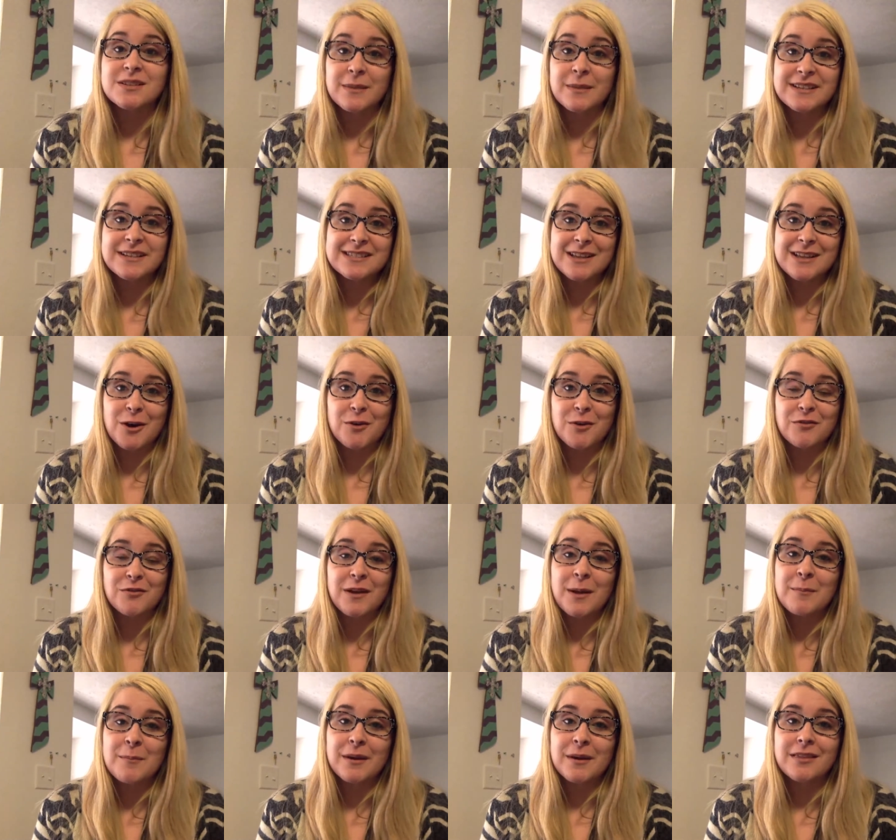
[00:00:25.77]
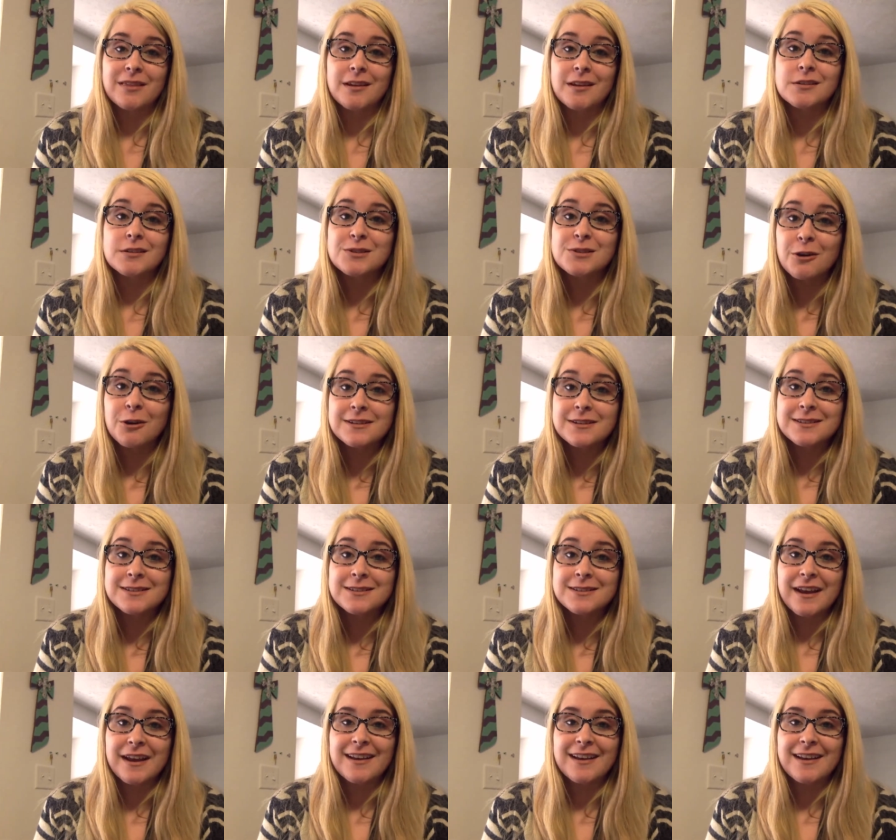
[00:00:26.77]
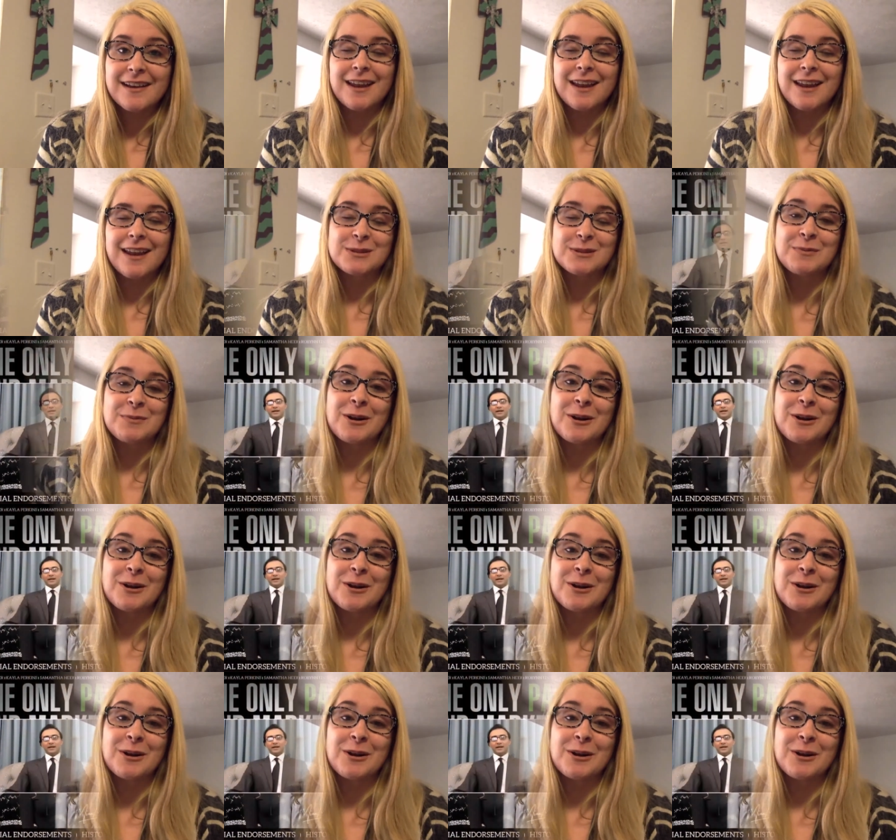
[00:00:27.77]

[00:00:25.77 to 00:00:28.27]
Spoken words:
myself, but they're so in demand that I was